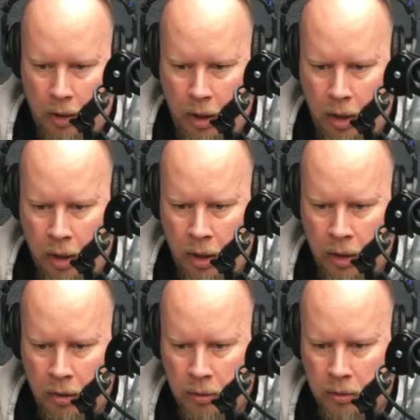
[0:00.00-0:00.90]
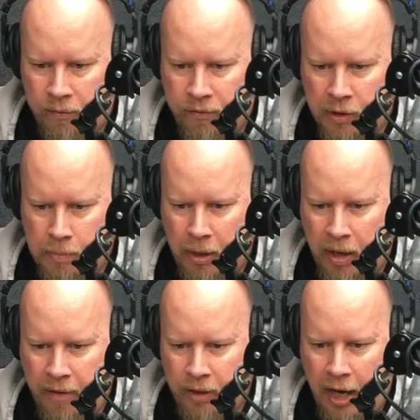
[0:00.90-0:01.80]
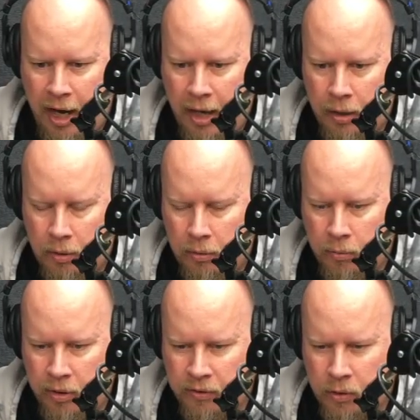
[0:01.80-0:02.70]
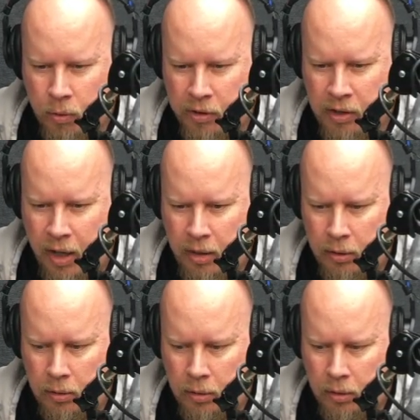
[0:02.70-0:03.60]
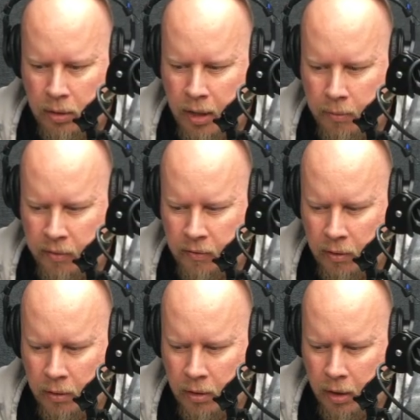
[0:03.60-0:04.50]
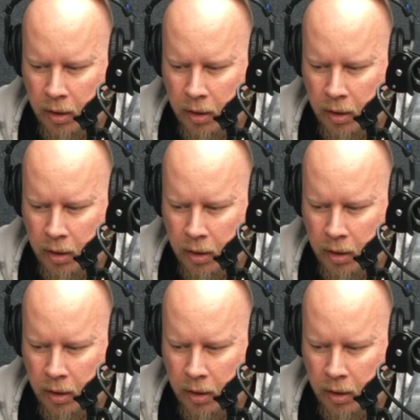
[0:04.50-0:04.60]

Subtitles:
First beer I ever had was a Coors Light. That was in